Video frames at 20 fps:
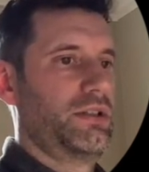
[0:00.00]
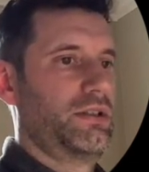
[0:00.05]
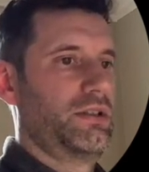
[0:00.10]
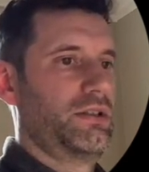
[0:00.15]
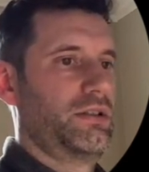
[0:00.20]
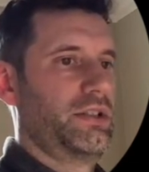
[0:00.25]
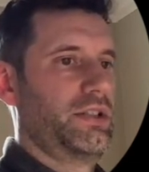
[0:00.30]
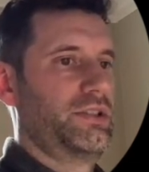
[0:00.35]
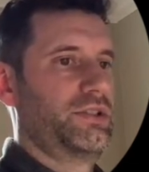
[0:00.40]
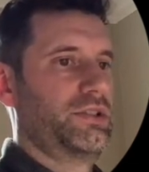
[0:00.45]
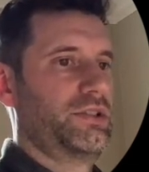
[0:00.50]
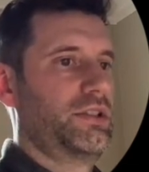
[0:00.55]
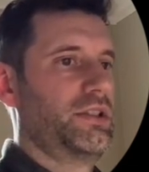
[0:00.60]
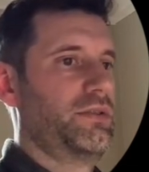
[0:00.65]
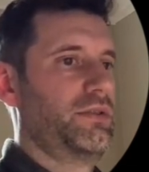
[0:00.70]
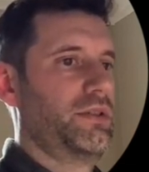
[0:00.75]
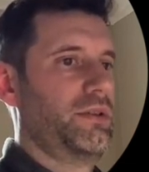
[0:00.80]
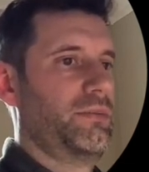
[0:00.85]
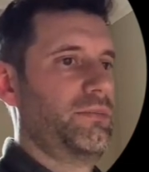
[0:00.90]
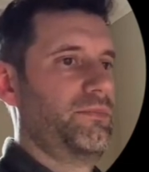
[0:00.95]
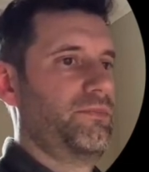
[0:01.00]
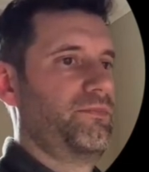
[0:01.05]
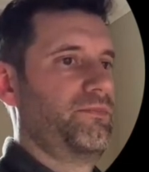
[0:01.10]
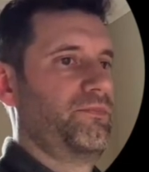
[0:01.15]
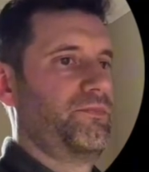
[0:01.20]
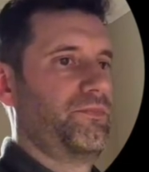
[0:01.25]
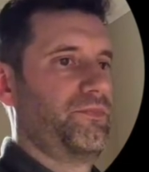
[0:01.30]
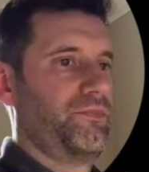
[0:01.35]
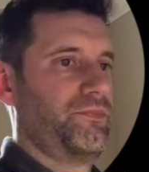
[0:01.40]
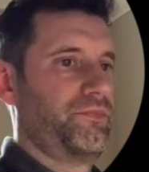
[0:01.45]
Let's give him,
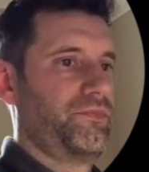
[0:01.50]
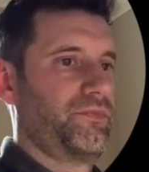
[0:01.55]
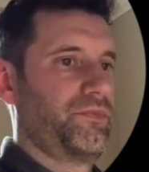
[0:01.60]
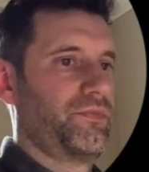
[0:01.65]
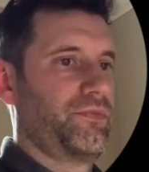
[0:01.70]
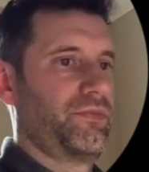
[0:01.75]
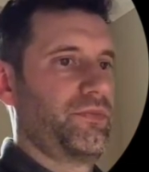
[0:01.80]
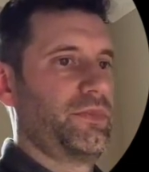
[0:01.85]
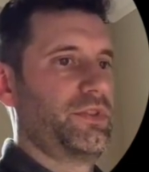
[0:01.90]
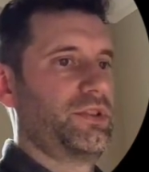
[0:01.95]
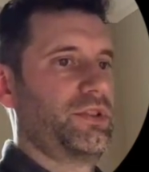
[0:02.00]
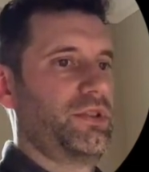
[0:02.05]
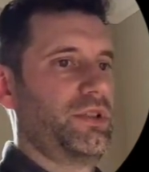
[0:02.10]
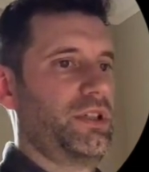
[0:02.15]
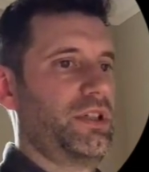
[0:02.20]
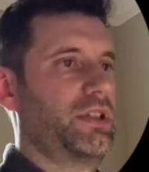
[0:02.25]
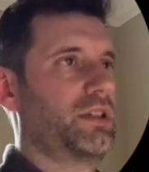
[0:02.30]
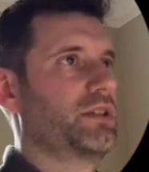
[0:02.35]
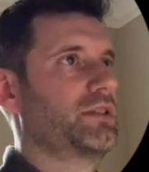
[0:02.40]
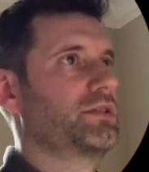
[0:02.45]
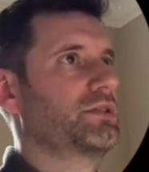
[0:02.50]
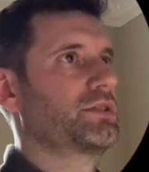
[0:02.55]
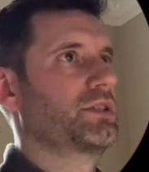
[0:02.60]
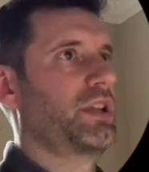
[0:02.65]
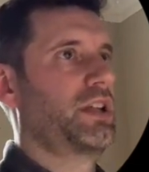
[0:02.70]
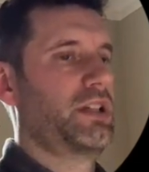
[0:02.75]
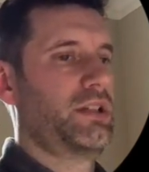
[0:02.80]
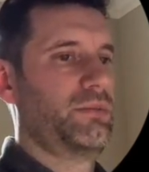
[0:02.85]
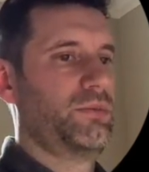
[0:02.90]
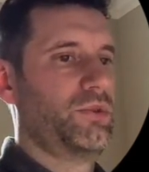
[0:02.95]
so yeah,
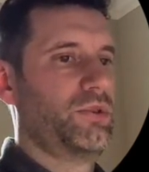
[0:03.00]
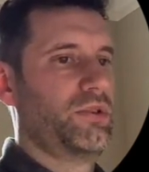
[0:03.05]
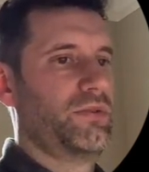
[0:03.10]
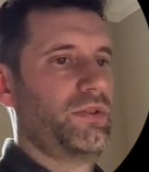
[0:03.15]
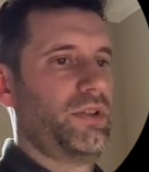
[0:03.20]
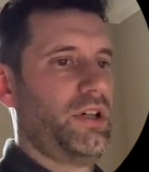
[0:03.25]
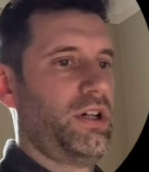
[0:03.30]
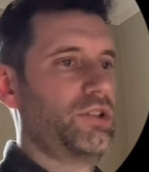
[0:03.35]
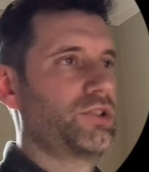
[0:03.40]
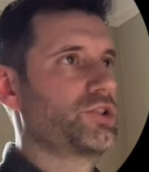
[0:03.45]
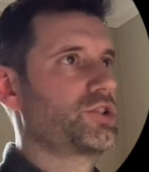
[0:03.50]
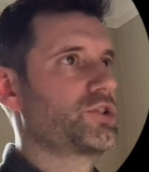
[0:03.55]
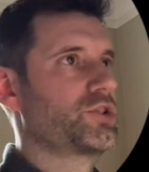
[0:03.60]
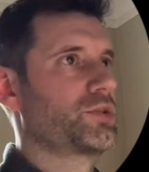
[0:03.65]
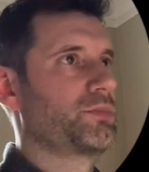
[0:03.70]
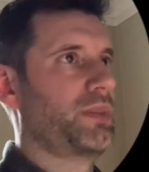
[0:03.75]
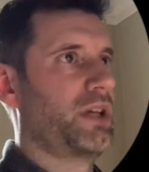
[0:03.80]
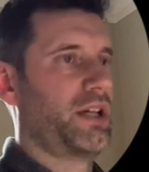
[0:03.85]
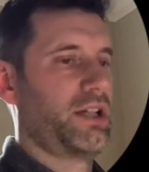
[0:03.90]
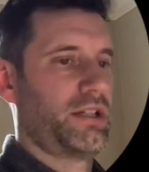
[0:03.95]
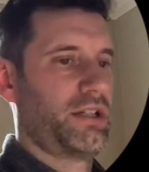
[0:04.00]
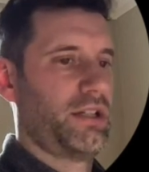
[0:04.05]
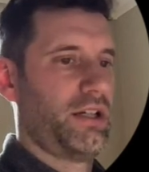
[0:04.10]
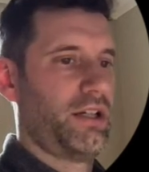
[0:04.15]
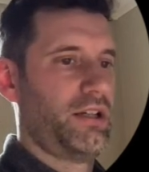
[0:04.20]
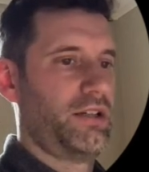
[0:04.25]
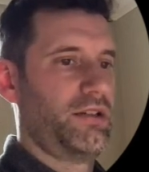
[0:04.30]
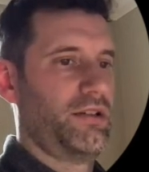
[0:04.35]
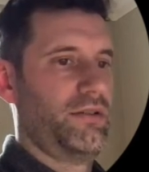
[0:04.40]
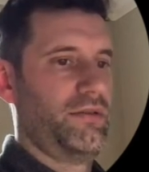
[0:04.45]
slightly more of a hunchback
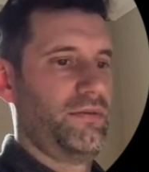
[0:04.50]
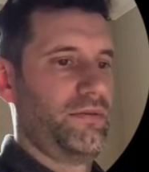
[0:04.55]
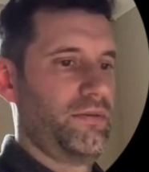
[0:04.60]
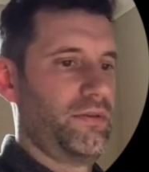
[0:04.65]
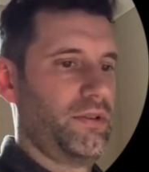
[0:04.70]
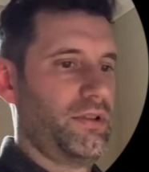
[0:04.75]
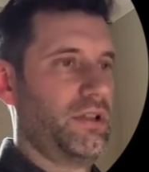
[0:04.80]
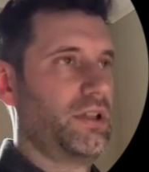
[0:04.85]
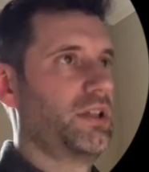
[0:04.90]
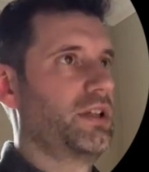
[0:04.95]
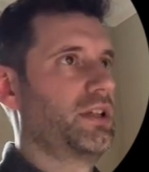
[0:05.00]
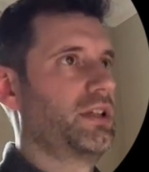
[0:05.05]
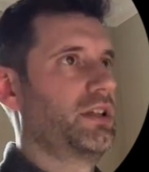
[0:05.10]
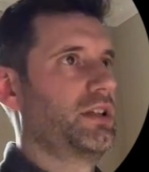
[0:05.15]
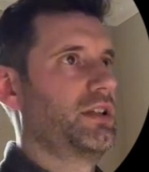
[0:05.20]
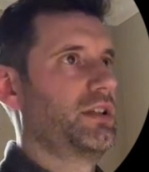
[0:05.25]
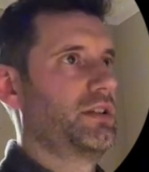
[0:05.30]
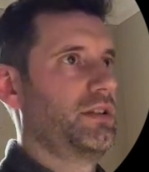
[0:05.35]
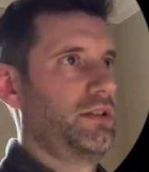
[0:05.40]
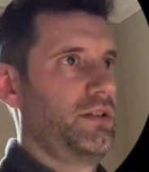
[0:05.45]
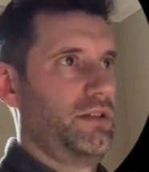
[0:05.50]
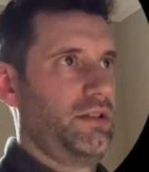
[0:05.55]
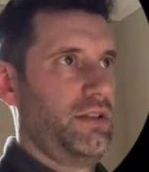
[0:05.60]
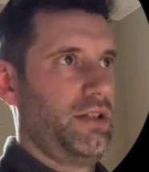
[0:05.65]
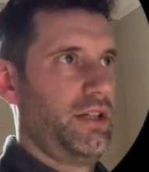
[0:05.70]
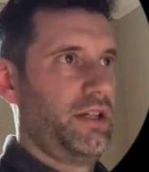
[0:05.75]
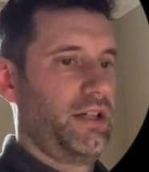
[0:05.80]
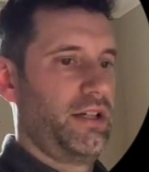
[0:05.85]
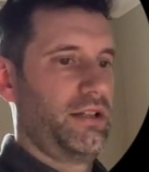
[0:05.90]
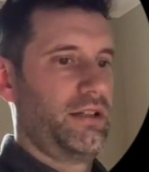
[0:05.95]
kind of,
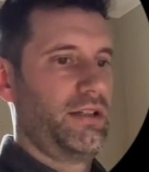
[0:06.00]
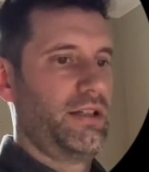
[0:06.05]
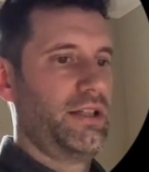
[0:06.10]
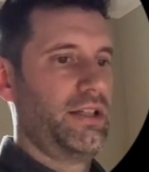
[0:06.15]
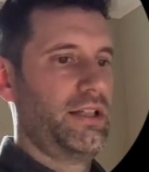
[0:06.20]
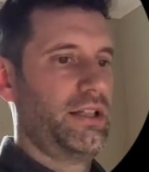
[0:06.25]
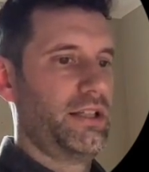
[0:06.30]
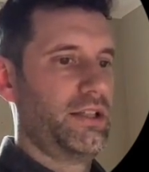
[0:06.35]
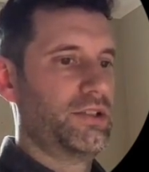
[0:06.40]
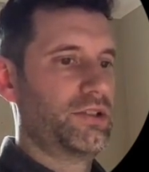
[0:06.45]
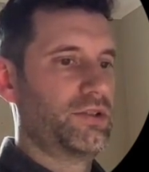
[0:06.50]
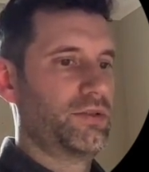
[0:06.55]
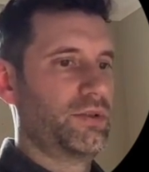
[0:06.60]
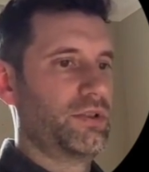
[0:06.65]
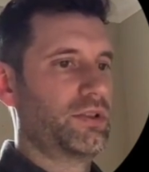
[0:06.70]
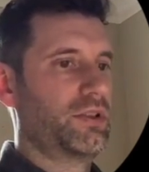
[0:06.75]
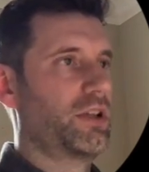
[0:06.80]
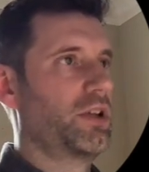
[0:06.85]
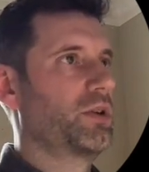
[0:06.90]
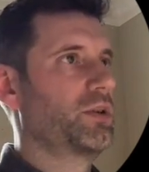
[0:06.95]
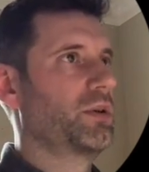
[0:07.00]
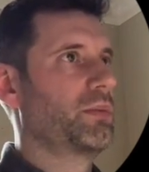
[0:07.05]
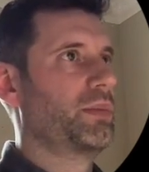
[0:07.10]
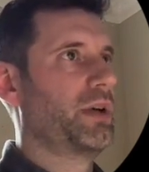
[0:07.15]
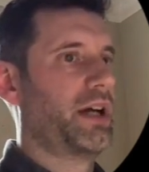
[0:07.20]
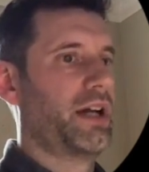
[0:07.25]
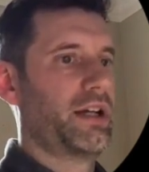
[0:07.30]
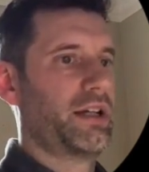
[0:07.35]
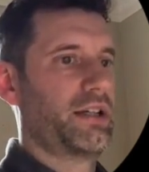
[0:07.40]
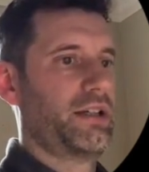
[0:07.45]
and leaning into his lower
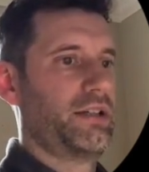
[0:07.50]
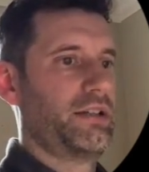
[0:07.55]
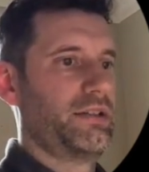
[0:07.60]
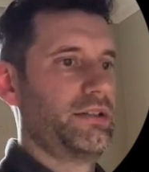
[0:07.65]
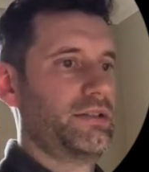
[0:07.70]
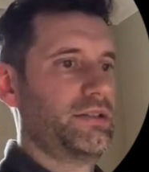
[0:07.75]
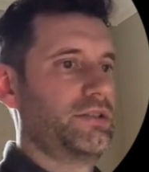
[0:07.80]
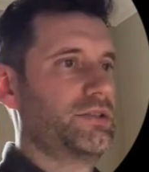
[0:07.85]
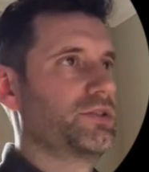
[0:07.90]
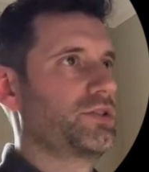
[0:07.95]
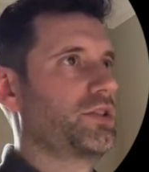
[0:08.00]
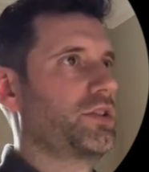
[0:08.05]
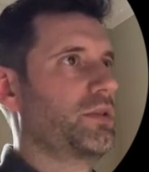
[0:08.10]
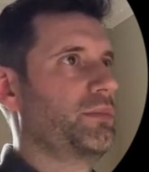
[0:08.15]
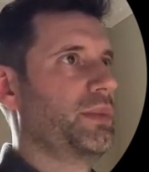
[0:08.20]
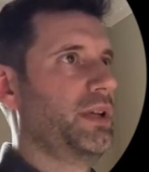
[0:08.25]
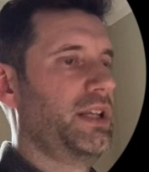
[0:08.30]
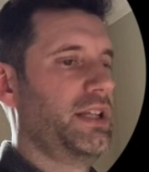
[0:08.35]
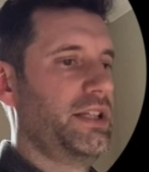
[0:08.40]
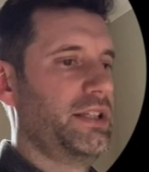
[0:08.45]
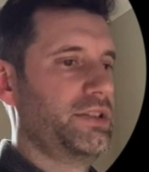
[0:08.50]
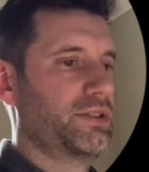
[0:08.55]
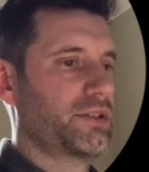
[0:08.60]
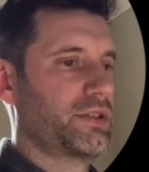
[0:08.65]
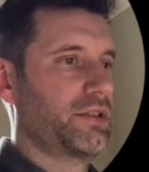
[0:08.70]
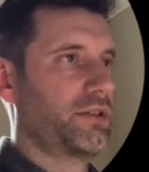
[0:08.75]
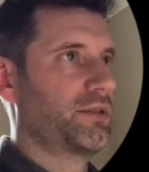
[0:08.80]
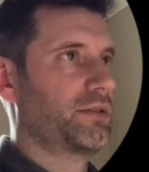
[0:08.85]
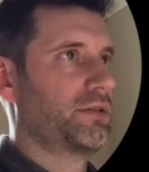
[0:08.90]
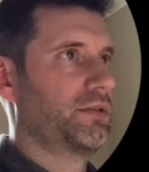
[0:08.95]
back. He's got a belly,
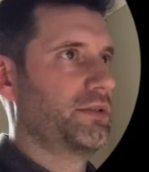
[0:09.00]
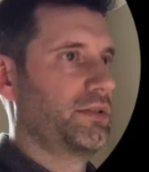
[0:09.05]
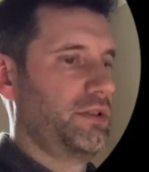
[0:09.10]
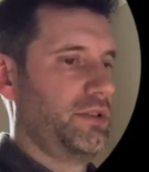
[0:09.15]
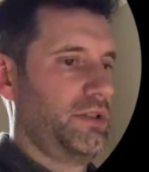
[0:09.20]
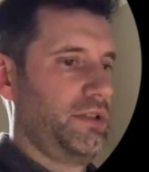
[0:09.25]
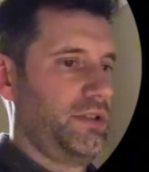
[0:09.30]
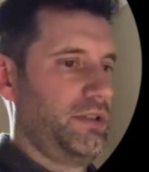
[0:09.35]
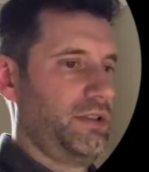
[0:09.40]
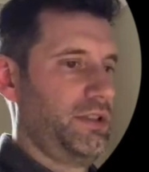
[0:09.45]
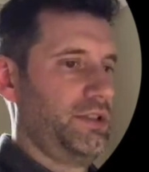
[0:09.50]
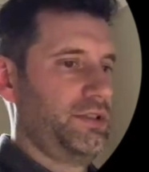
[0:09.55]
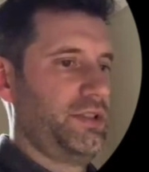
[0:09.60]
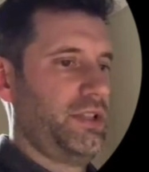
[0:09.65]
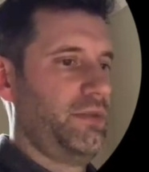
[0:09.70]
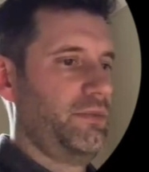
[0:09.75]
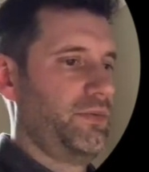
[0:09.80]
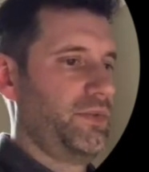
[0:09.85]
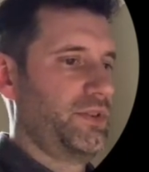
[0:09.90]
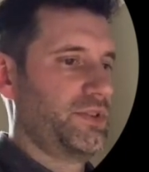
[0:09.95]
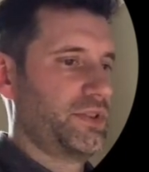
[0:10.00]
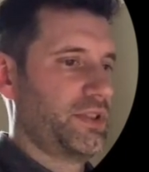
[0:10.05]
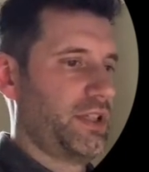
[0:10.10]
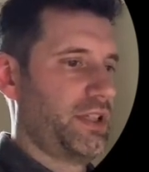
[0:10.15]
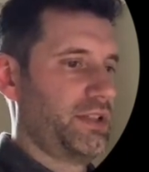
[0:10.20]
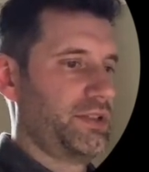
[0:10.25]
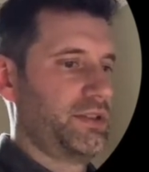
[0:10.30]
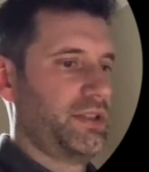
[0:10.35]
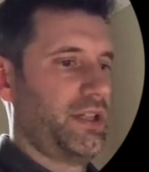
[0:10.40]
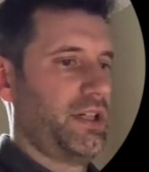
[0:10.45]
so let's
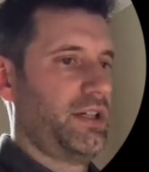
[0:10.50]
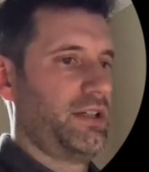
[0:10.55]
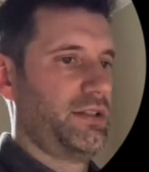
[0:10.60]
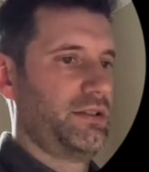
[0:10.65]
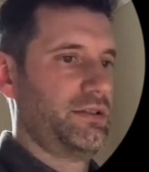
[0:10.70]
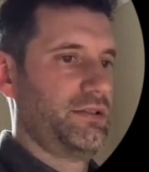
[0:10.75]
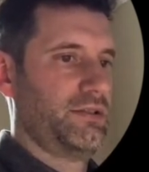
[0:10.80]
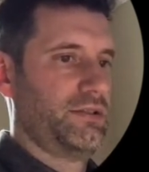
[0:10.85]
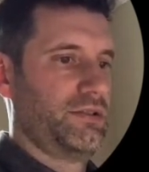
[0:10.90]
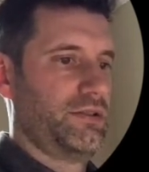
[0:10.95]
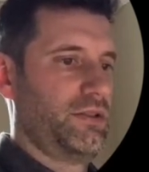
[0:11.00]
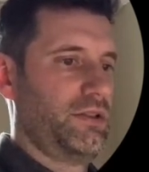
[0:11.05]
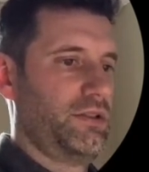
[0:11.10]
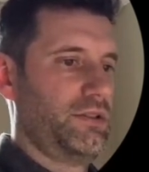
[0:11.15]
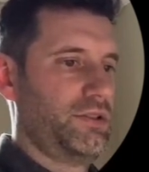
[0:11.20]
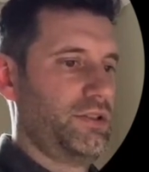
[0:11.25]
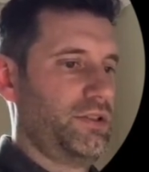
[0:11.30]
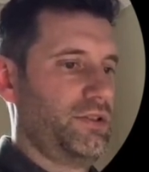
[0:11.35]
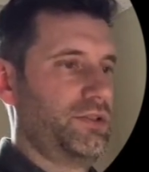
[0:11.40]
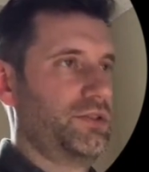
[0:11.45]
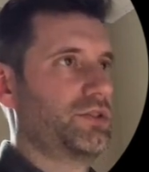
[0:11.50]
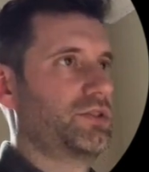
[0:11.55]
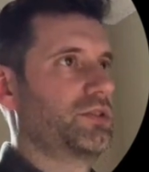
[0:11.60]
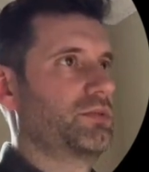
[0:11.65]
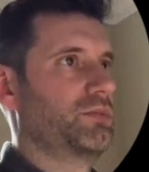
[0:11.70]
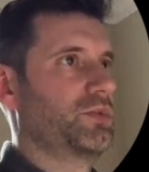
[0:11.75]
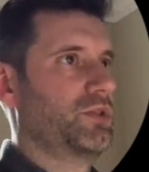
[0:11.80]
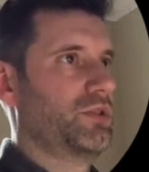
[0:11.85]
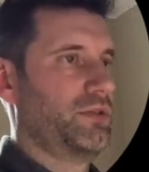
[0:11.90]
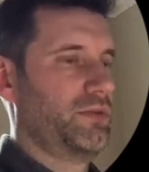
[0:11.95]
emphasize that. So he turns into
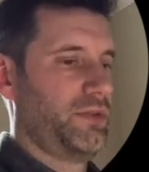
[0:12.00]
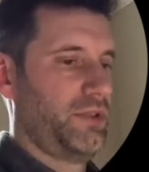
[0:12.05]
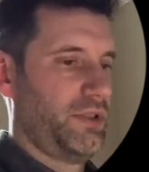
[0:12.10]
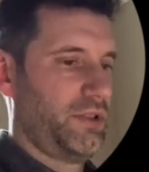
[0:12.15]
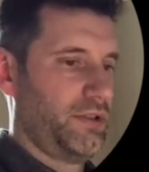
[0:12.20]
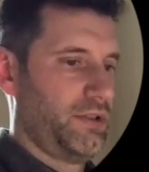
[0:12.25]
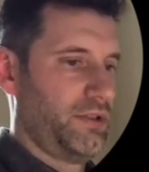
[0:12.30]
more of a